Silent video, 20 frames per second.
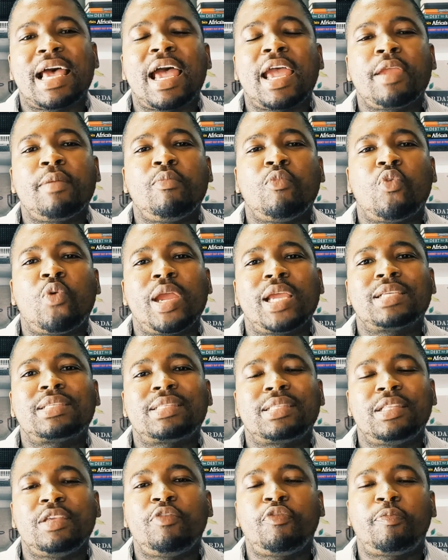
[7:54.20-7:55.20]
a time where
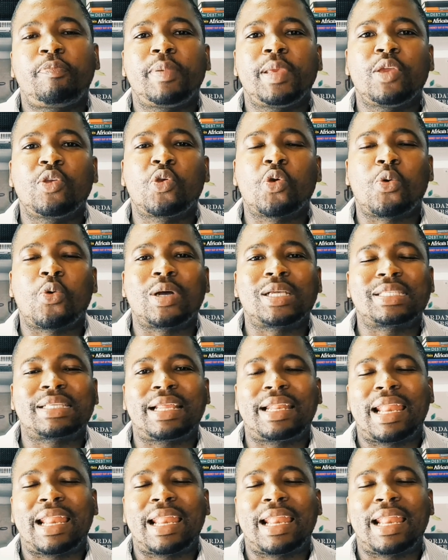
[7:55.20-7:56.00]
Steve Biko was